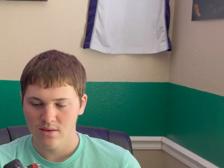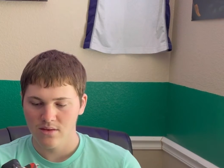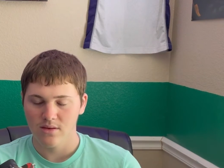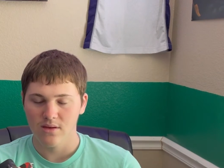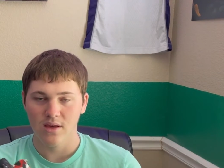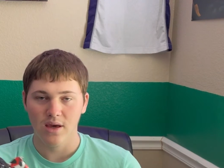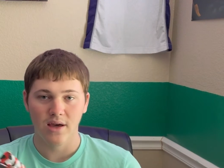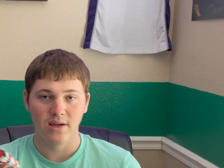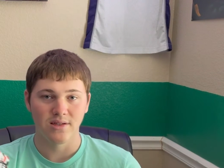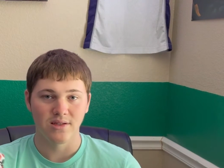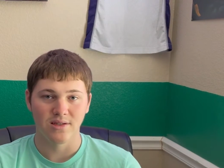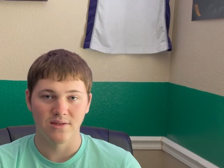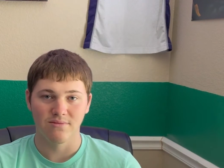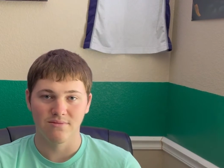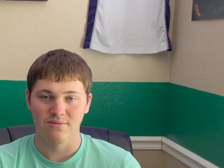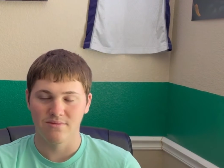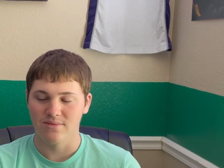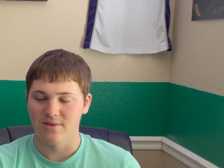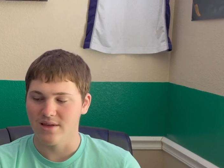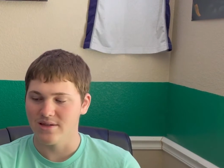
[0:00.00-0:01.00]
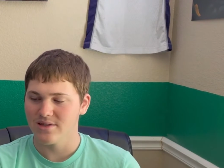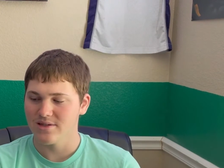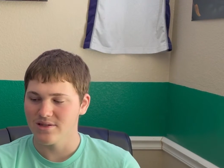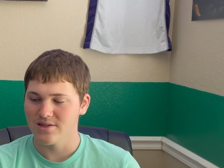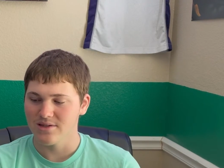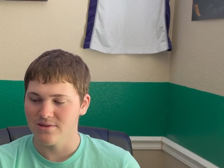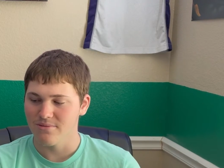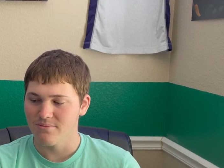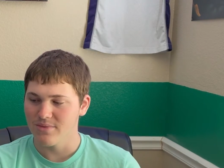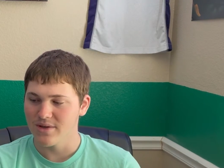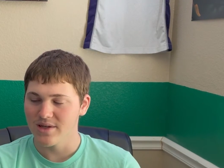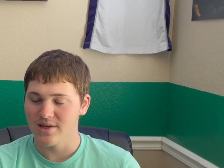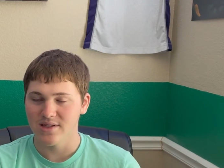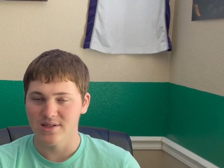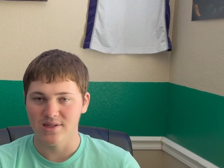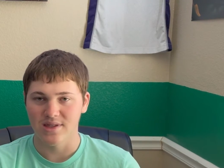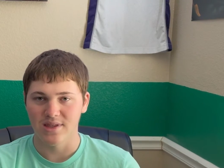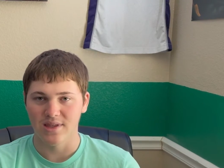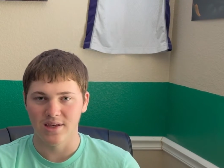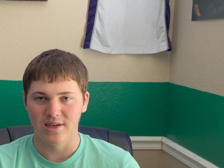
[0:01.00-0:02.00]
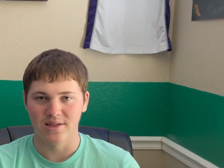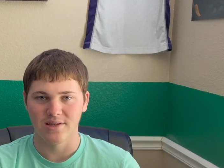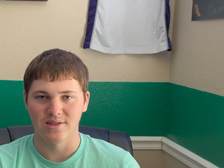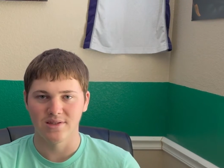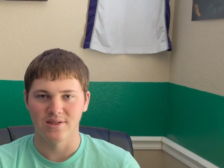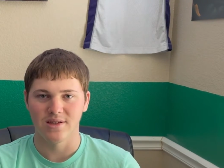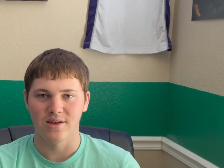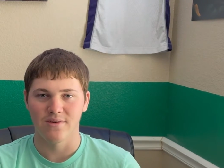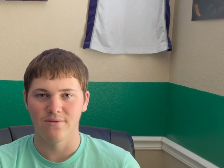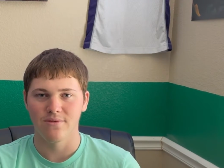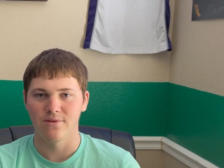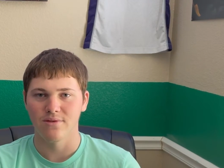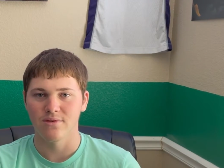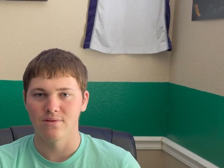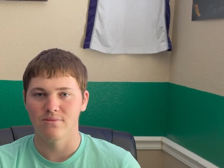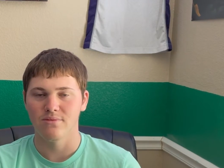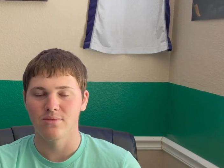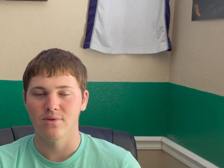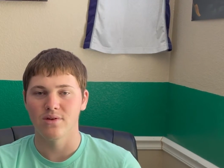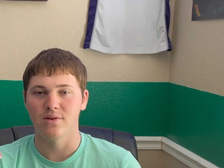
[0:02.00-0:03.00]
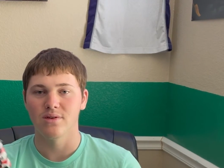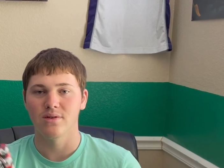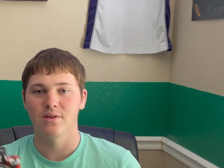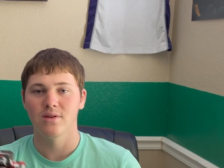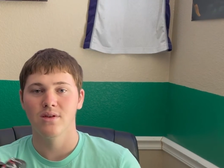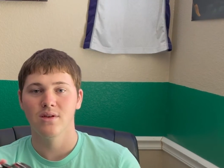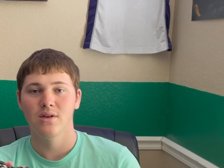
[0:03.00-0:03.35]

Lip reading: yeah, that's just the biggest thing I can say for it. But